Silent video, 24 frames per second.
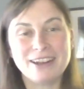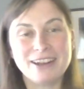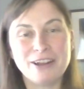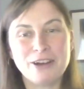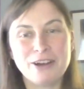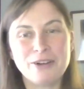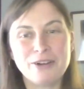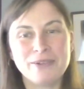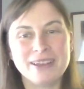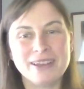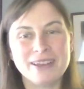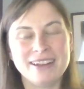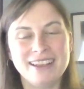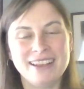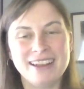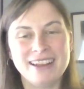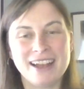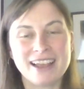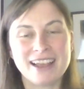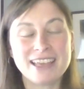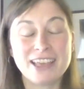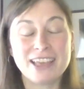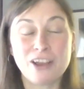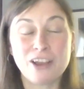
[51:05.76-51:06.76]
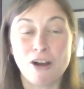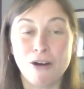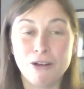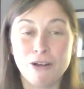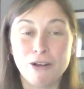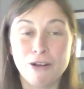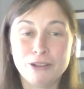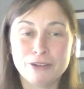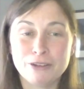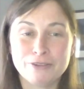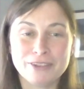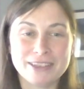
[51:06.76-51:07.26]
you know, in, in hiking
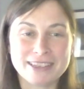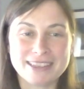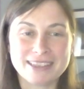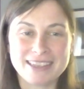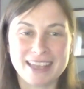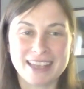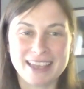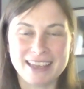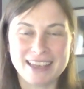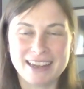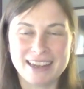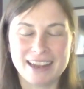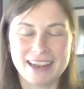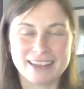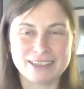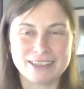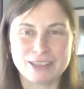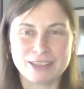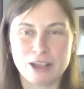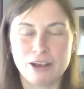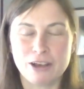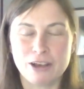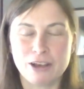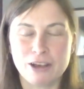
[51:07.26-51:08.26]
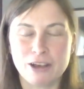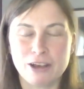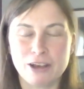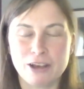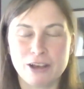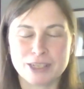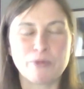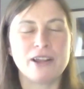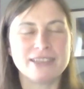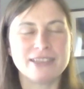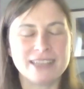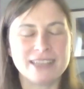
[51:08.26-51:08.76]
all over the state, I saw
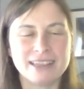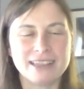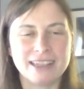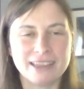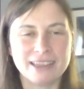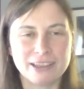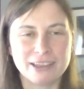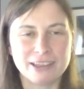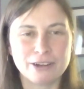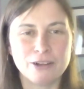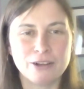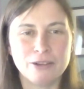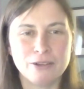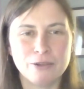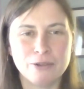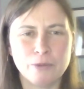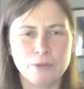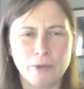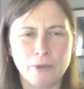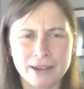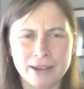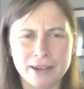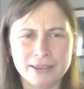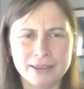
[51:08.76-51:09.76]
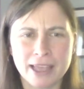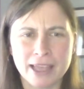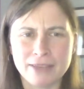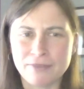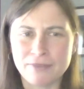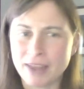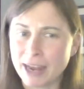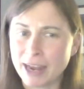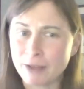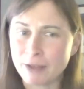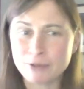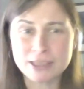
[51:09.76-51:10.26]
surprisingly little
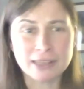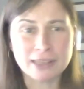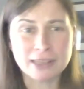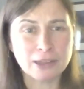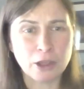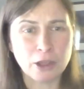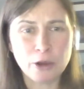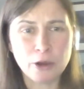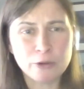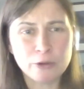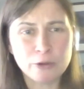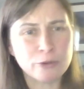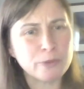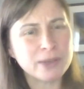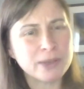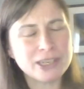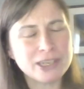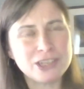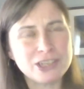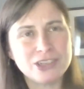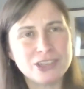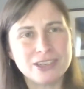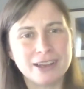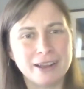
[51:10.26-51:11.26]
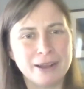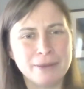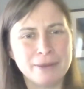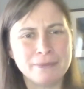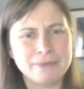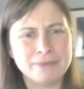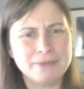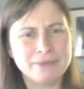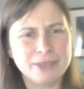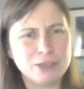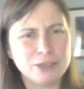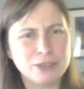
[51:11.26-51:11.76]
wildlife, and I was alone, which
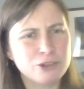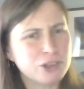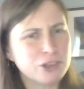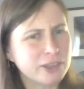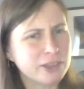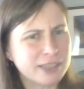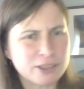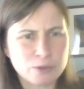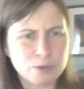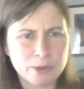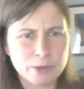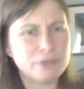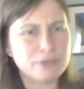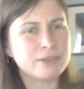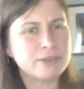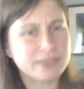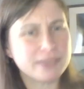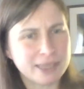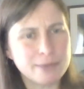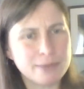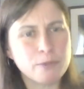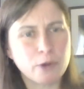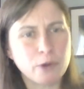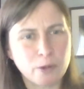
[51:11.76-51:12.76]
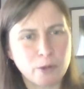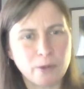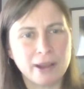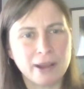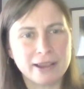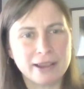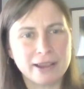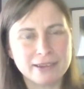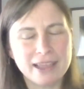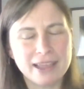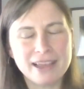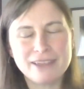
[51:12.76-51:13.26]
um, usually is when you see more
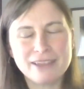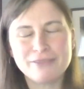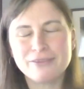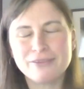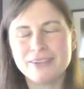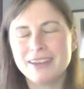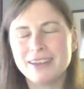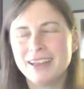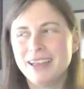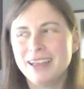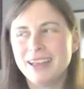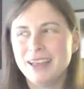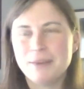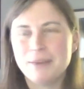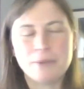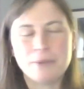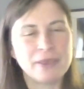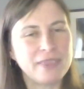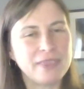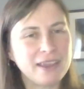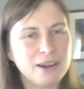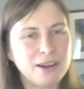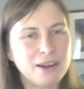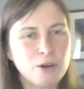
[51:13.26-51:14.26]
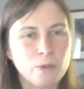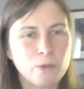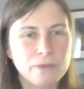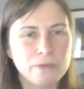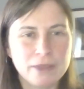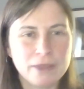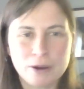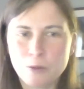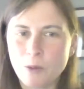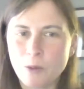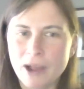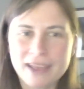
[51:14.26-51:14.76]
wildlife. But they're
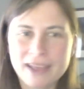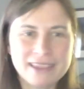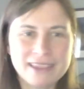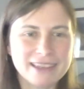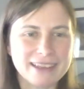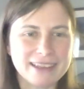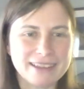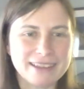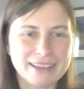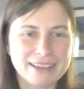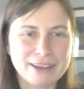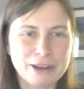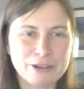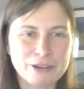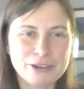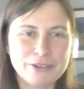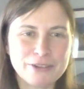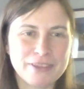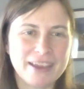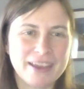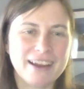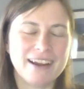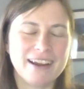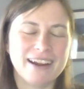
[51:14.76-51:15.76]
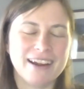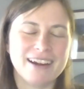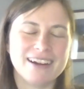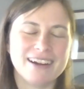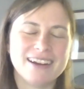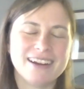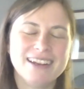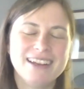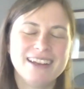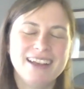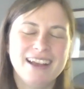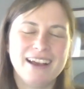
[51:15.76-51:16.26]
they're wily; they know you're
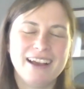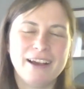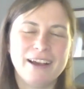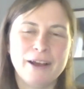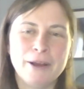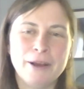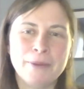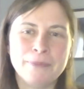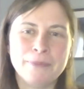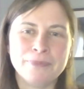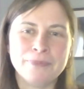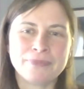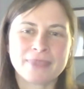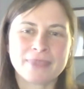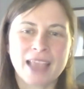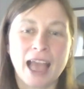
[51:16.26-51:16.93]
there. Mm-hmm. Um,